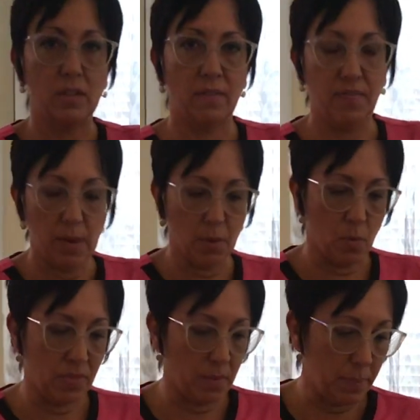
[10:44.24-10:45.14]
to the femur
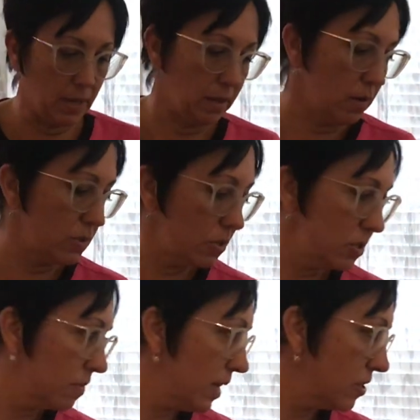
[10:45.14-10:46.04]
with the pillow. So
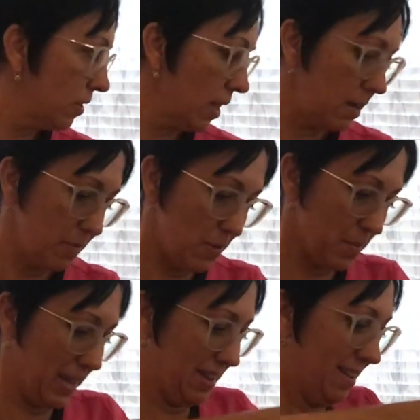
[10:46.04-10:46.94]
just raise your leg up for
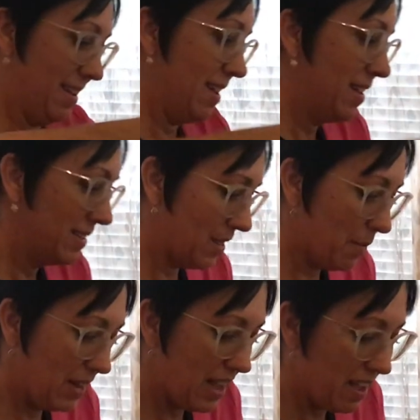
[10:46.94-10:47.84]
me. So I'm
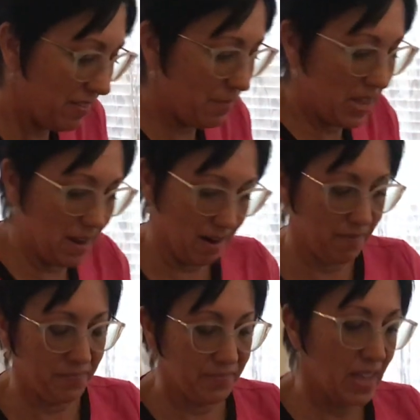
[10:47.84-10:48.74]
going to have him here.
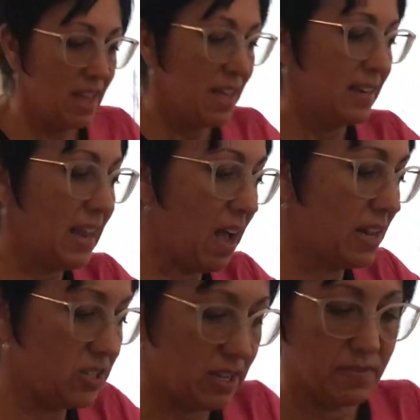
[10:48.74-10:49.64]
Now
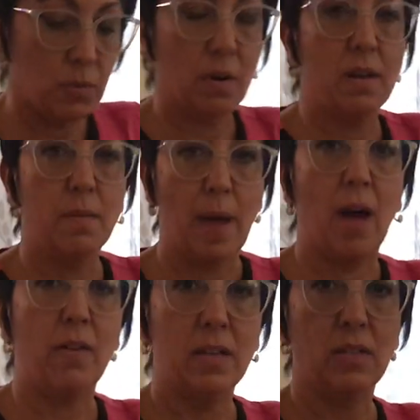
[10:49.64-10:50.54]
I just have to worry
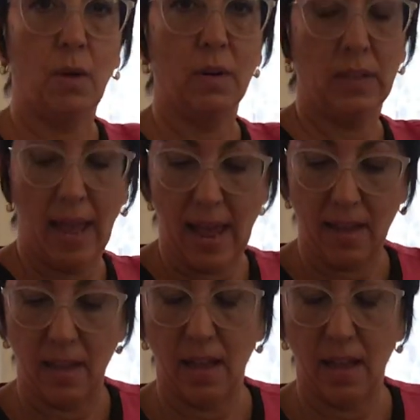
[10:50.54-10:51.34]
about his lower leg